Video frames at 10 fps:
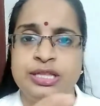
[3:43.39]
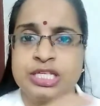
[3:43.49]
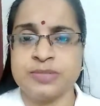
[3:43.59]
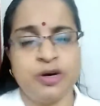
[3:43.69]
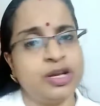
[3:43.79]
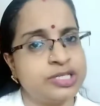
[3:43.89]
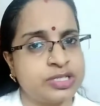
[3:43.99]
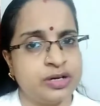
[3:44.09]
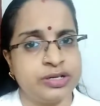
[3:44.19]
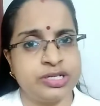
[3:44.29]
the smallest
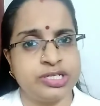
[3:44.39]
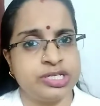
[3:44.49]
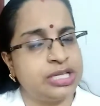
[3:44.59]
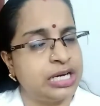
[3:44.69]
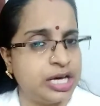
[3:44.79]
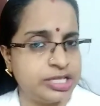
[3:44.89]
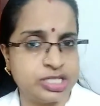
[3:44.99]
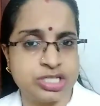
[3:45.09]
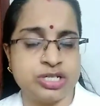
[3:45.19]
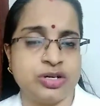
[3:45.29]
quantity, the
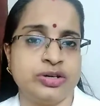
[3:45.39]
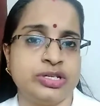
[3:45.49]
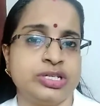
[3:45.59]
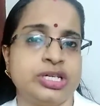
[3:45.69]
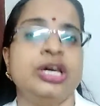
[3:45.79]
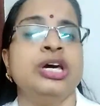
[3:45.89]
largest quantity.